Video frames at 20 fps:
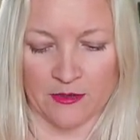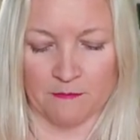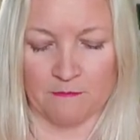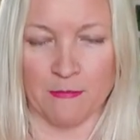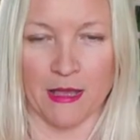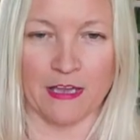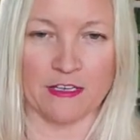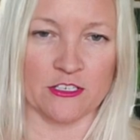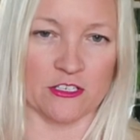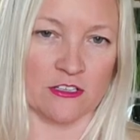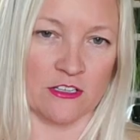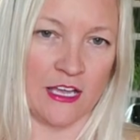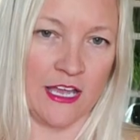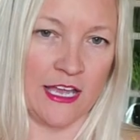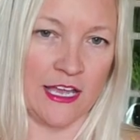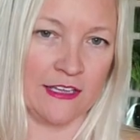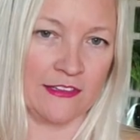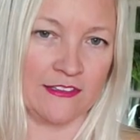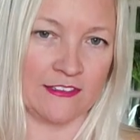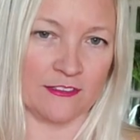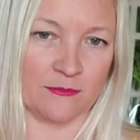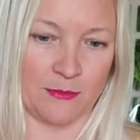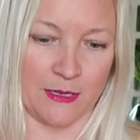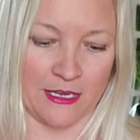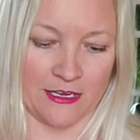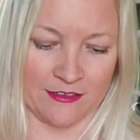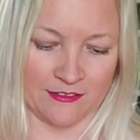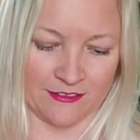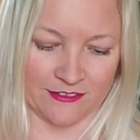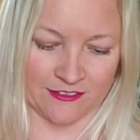mental
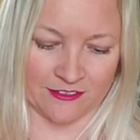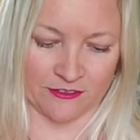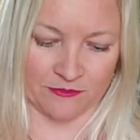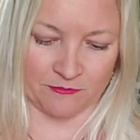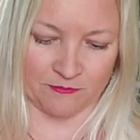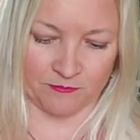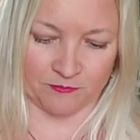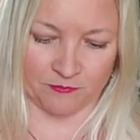headspace.